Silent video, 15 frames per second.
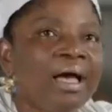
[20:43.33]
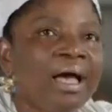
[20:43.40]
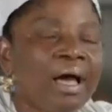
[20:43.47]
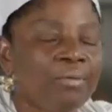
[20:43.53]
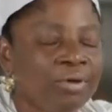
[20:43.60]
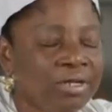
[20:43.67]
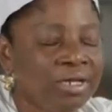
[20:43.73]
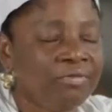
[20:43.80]

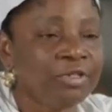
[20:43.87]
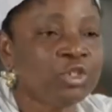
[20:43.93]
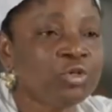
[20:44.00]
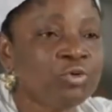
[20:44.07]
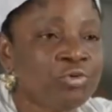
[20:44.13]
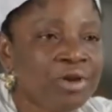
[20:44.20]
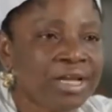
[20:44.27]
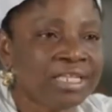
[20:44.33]
I would leave it
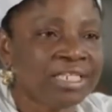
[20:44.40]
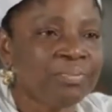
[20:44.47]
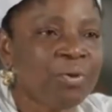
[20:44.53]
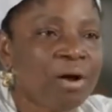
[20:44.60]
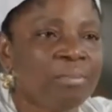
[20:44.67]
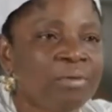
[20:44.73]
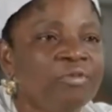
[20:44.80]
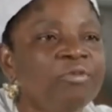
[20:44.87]
to
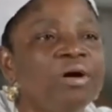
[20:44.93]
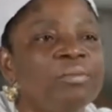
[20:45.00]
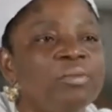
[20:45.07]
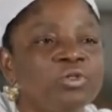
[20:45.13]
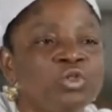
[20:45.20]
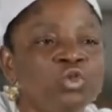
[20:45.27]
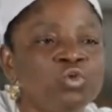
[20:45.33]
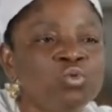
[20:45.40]
rest probably for
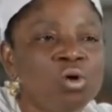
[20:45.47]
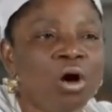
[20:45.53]
about 2